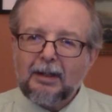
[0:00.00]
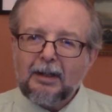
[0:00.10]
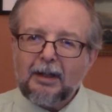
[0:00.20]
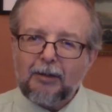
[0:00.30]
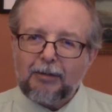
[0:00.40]

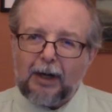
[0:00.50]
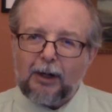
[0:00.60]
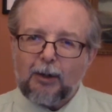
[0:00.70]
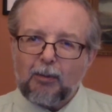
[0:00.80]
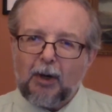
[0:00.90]
of
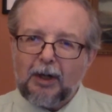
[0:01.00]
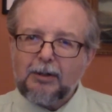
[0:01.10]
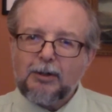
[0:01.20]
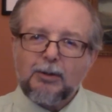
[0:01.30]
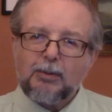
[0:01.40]
our
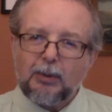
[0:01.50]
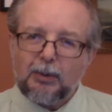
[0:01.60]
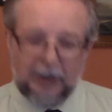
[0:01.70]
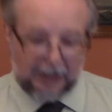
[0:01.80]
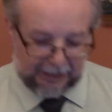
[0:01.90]
one true
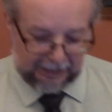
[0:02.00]
God.